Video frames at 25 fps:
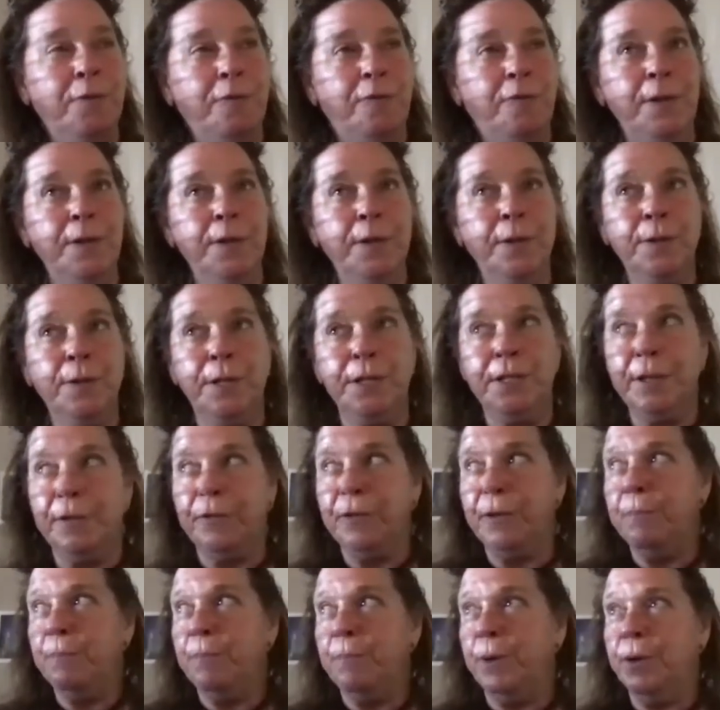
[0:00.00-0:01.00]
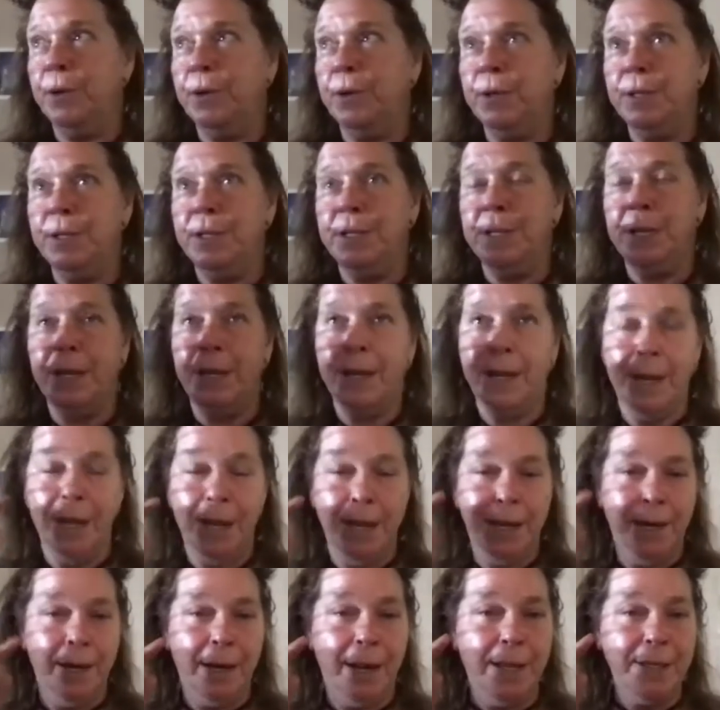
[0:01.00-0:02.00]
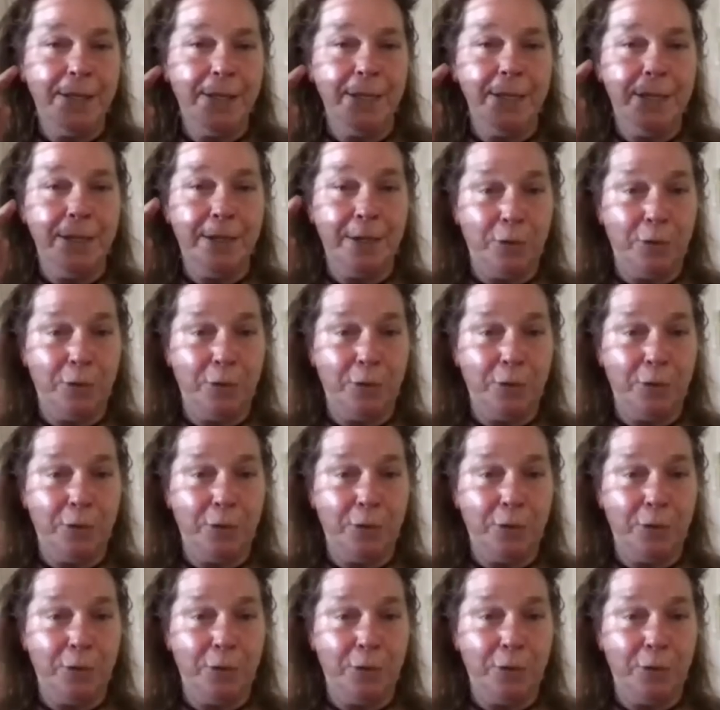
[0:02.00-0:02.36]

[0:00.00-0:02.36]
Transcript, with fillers: field the different birds and as a,